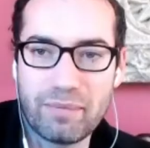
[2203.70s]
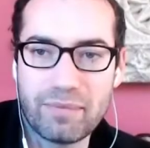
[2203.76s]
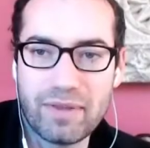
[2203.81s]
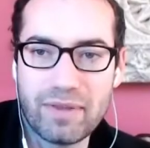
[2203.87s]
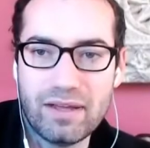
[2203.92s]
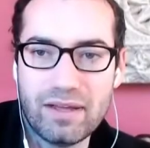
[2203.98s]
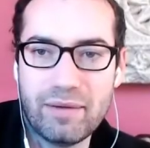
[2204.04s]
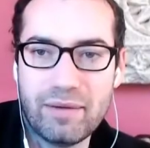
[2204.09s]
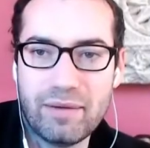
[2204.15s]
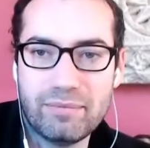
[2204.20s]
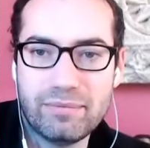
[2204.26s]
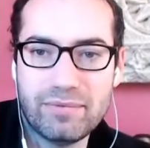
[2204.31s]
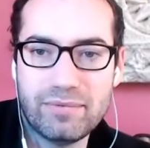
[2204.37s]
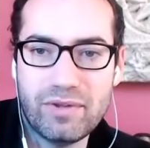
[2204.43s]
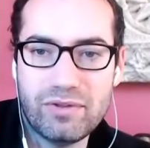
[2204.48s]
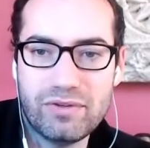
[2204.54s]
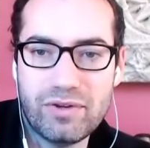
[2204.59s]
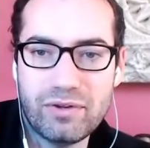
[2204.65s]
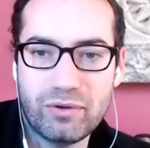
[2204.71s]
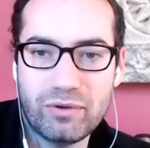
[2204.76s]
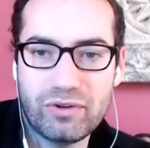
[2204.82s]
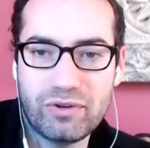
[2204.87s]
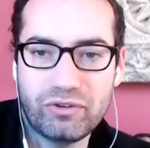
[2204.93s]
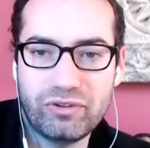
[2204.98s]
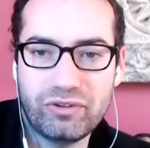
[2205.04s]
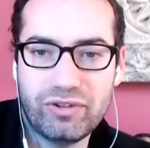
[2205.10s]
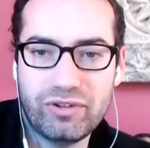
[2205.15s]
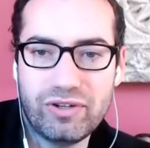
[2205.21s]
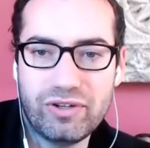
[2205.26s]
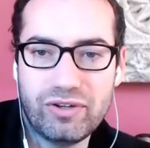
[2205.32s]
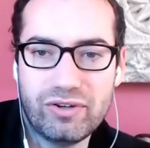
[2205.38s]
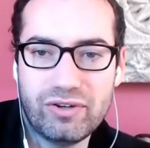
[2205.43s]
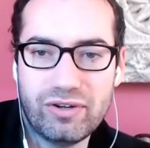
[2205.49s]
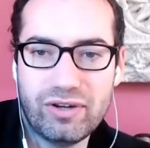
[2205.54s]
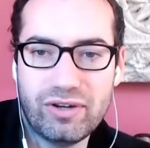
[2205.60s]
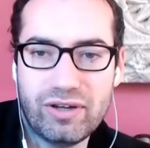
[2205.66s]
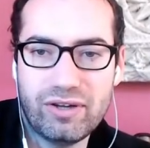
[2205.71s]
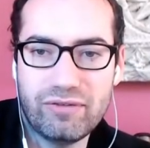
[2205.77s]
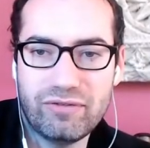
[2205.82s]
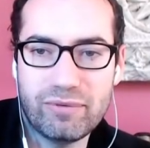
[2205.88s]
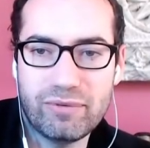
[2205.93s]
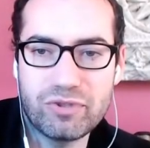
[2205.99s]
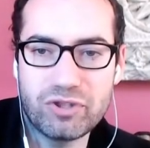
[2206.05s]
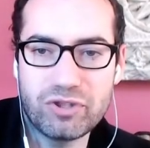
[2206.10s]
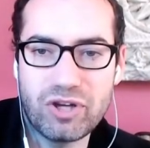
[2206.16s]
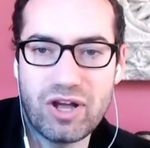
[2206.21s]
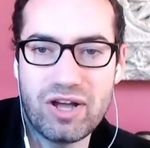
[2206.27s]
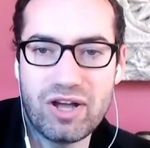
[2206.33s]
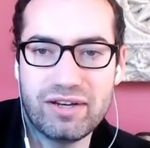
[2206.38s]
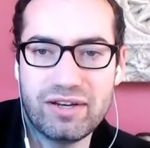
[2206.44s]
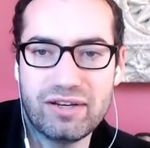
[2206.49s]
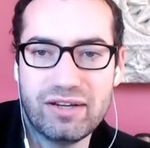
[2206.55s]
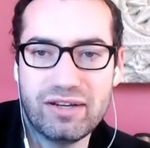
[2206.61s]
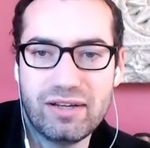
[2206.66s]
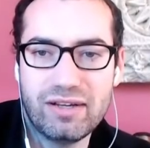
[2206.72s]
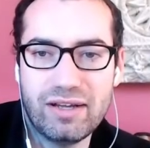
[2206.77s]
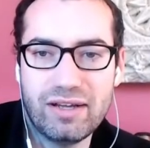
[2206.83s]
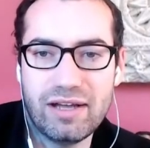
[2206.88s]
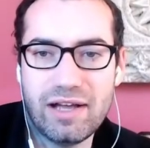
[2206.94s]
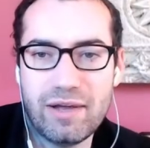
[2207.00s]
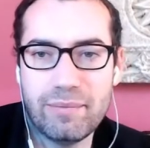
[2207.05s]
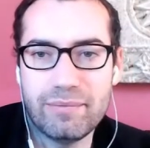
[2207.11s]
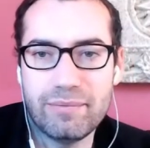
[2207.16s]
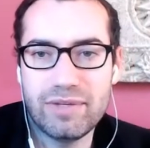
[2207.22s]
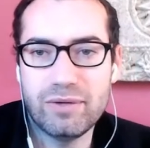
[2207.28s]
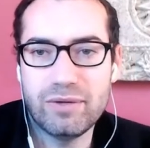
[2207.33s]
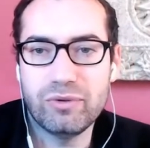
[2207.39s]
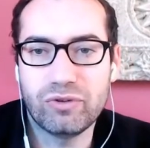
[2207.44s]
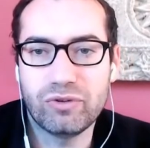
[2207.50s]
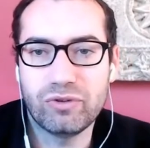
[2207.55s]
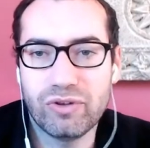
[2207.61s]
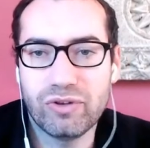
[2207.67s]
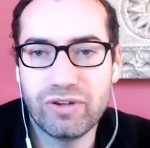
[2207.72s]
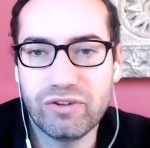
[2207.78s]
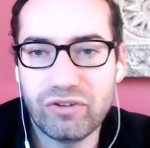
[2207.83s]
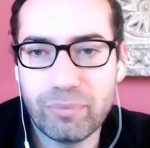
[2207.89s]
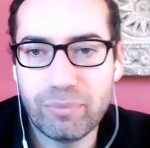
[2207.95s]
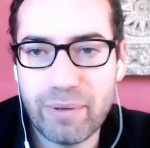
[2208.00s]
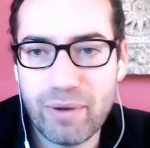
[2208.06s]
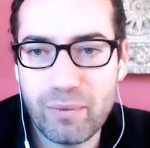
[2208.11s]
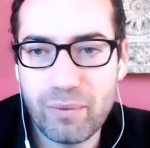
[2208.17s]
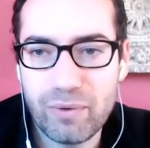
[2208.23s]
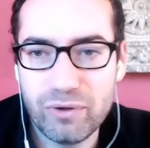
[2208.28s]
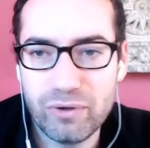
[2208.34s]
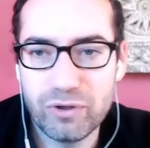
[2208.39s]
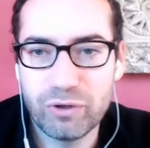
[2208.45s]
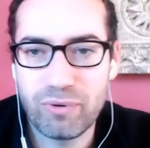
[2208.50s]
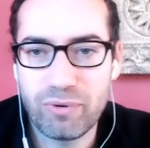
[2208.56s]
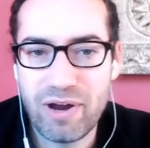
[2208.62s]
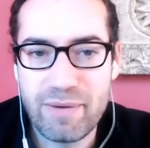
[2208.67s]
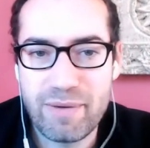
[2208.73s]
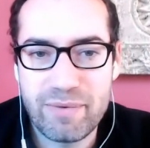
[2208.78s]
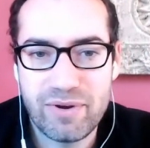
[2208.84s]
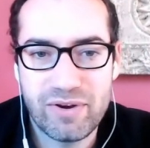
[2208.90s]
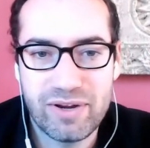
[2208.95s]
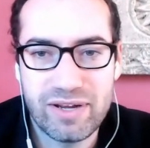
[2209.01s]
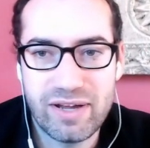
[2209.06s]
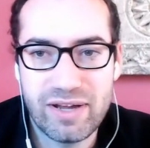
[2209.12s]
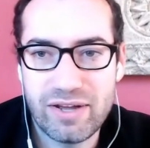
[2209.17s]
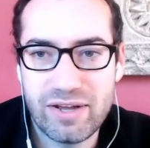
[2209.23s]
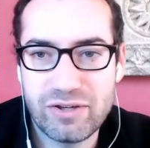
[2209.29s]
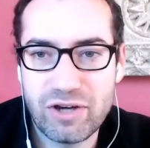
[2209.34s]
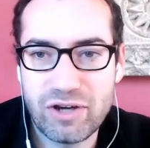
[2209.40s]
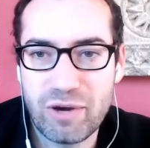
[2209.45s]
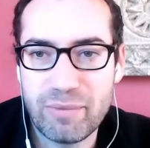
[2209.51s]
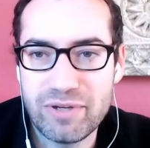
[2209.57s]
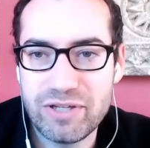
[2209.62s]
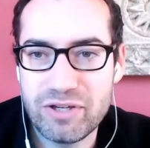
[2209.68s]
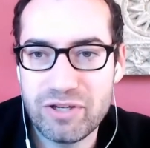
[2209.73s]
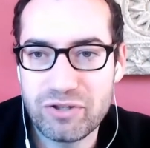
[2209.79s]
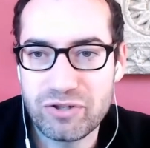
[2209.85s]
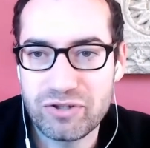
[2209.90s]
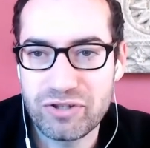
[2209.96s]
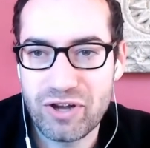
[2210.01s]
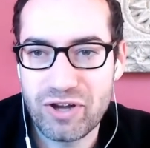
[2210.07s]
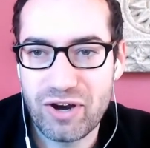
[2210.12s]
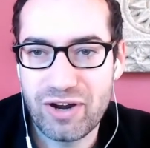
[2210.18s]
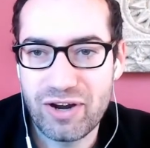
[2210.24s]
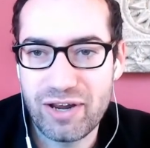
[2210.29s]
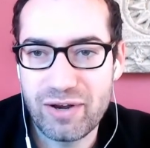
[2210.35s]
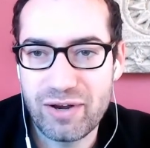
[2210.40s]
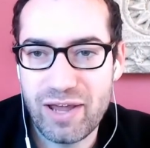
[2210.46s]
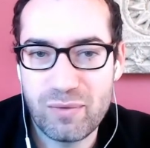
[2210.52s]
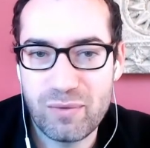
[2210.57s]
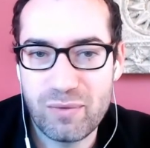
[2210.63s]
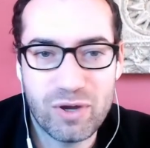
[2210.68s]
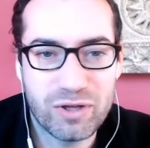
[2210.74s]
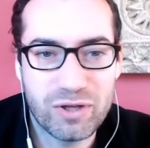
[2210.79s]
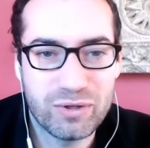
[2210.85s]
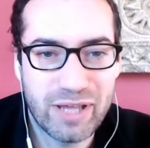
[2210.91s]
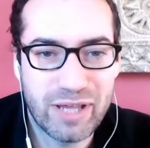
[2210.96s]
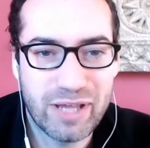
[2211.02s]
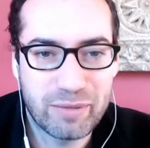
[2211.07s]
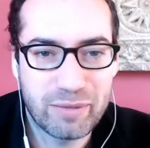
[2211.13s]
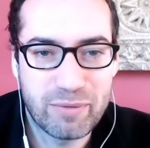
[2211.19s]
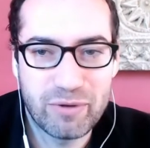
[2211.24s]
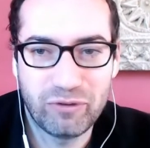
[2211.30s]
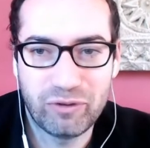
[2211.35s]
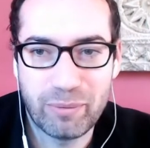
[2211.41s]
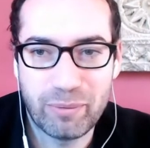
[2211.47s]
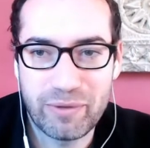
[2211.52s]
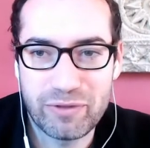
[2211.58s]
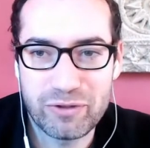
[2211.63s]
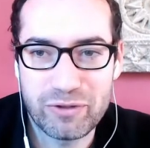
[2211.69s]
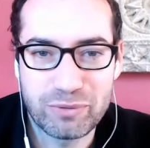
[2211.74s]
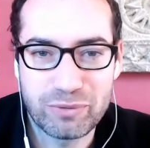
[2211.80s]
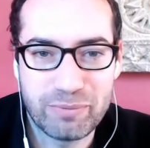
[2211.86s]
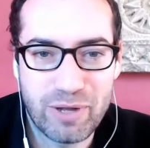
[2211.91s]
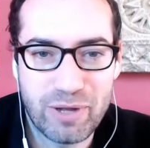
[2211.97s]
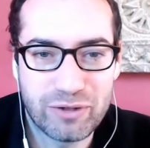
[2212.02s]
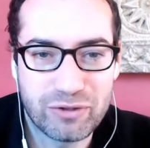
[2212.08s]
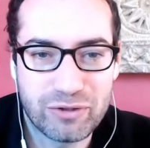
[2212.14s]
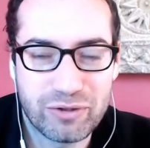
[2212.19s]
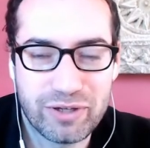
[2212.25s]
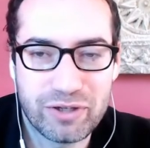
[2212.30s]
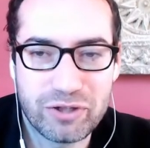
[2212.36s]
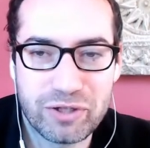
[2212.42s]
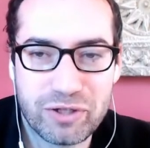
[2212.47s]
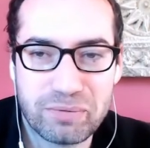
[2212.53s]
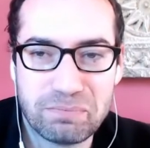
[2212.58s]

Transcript: Um, no, another question here uh, from Sean. Um, he was curious about who your primary uh, Dharma teachers are and, and what you like most about the Shambhala tradition.